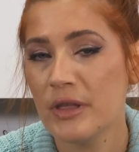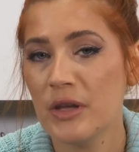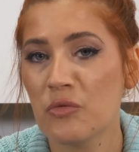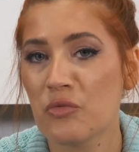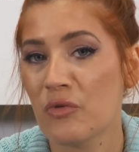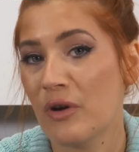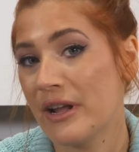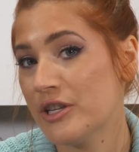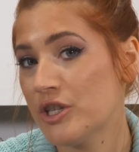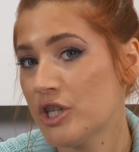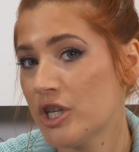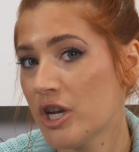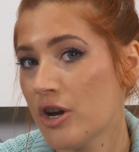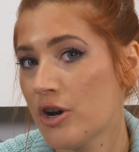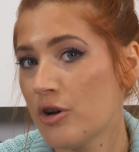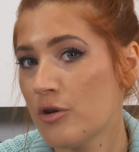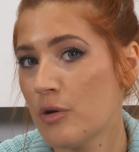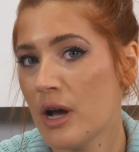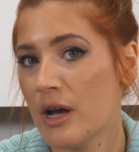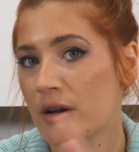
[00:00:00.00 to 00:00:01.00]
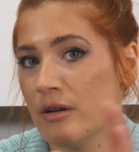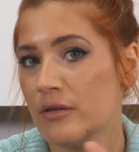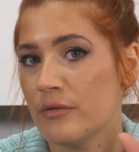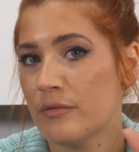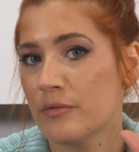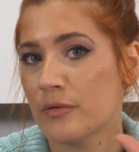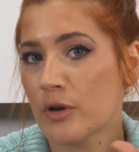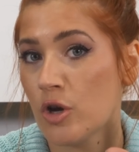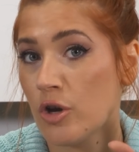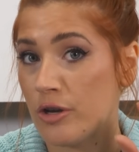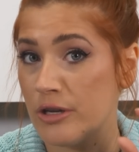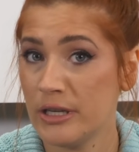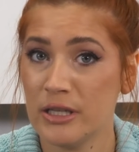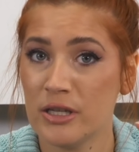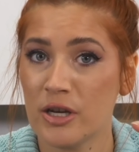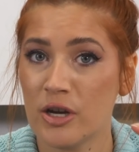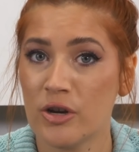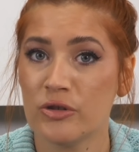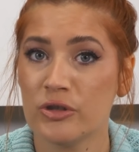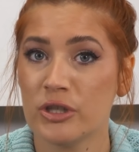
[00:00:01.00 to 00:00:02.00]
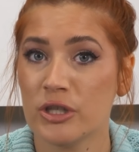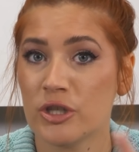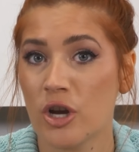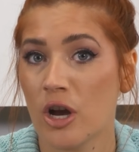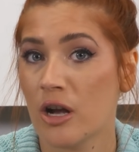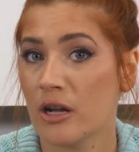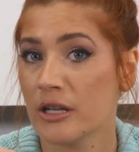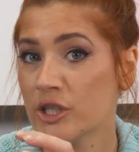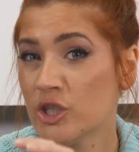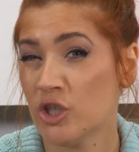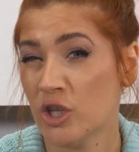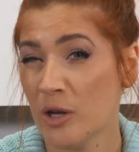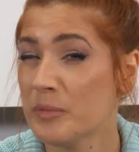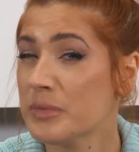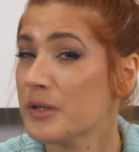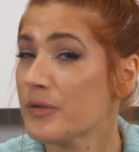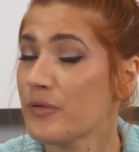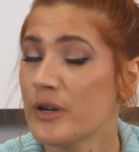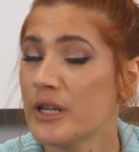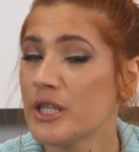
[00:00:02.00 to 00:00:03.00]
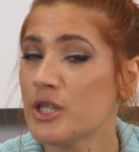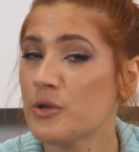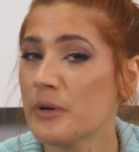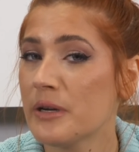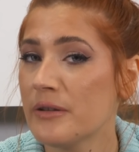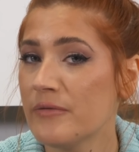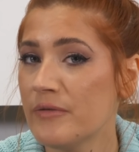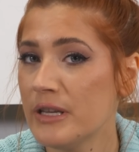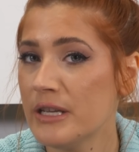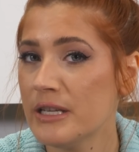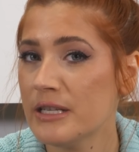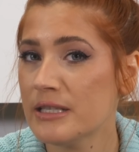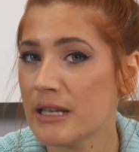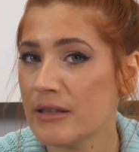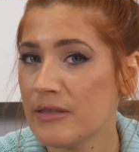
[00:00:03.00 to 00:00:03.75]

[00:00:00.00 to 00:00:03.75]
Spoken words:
the ratio of cookie dough to chocolate chips for each one of these.